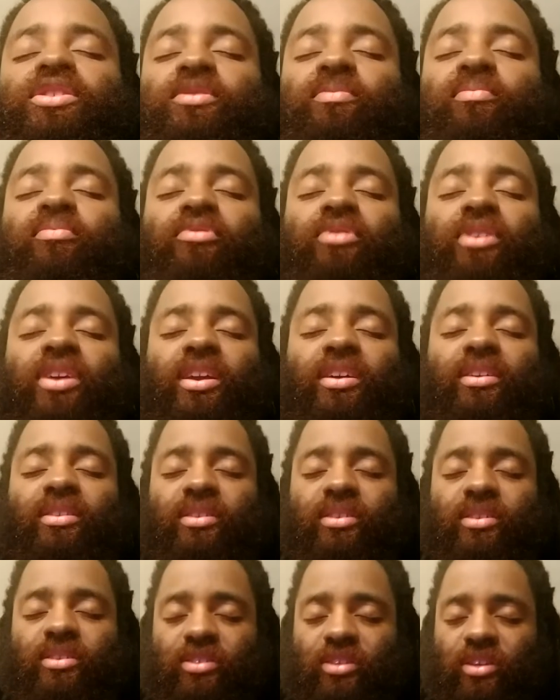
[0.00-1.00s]
breathe
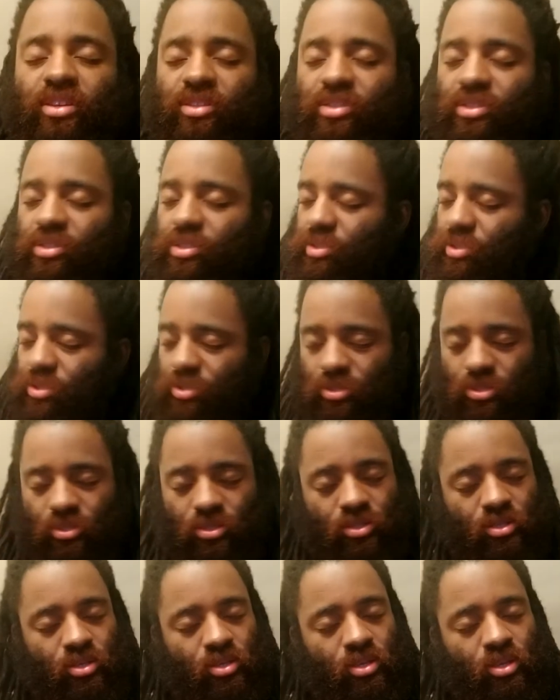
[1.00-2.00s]
and just
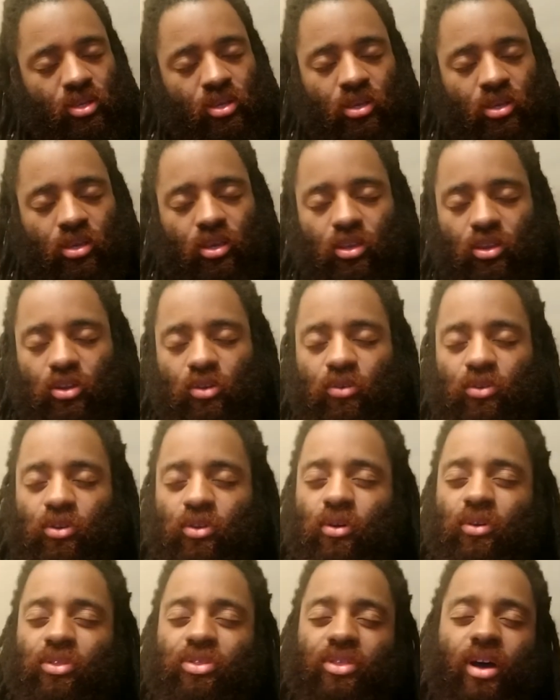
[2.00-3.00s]

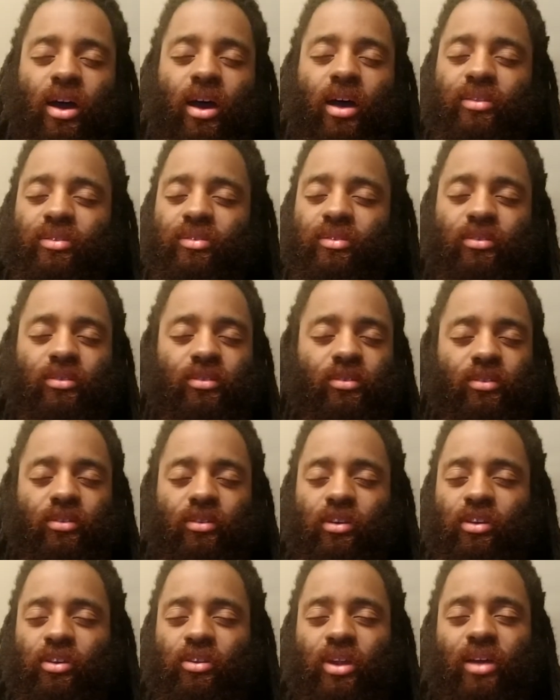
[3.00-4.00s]
no thought.
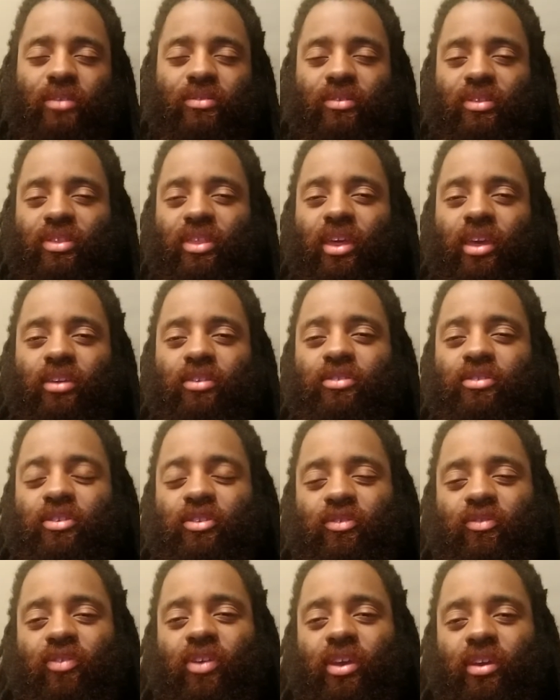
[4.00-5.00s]
You don't have to think. You
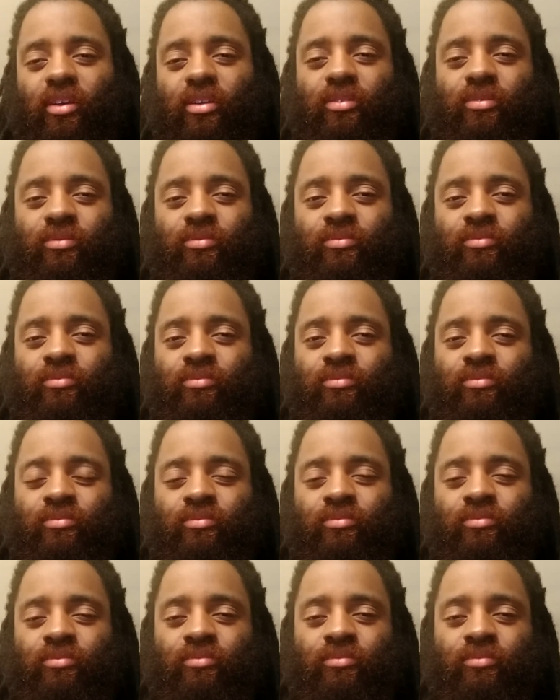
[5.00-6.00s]
just feel.
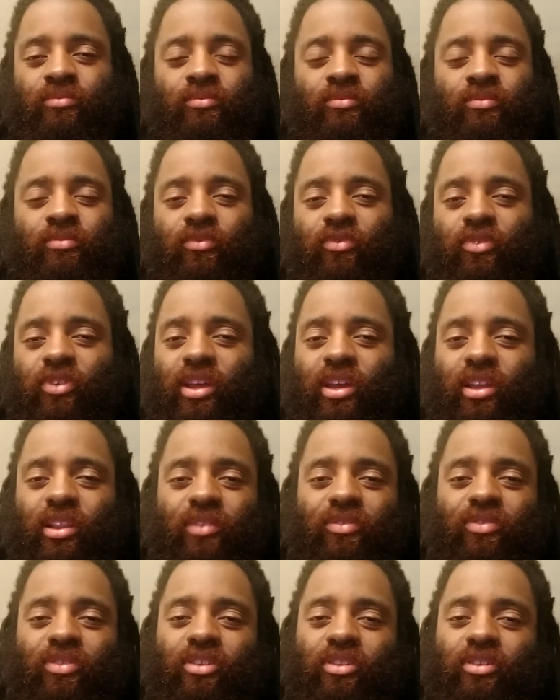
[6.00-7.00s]
You feel like
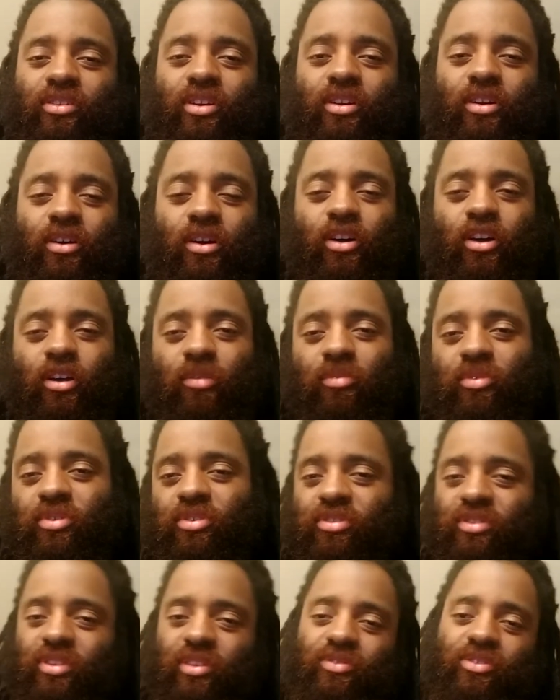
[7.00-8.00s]
lifting your arm, you
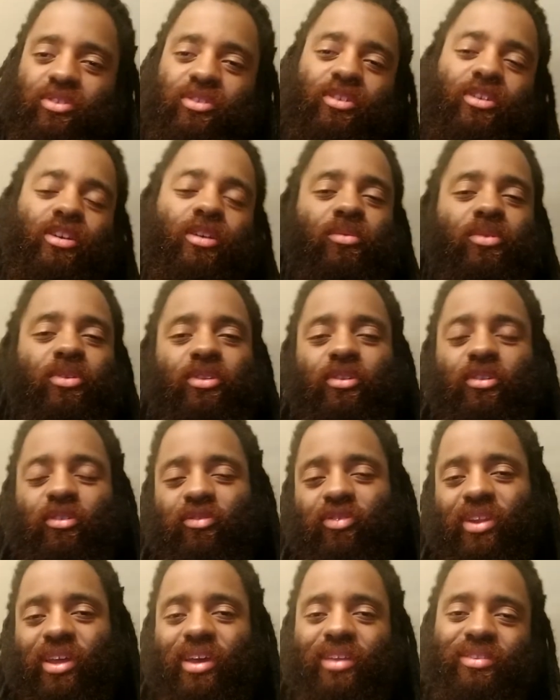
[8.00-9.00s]
just lift your arm. You
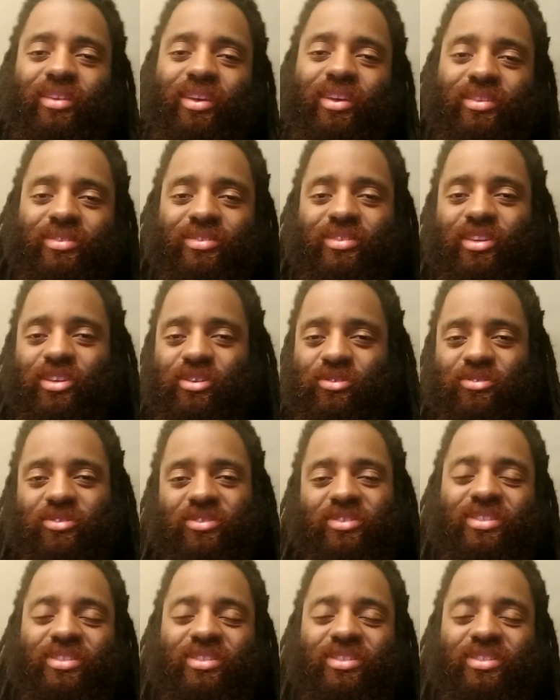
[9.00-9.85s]
feel like dancing, you just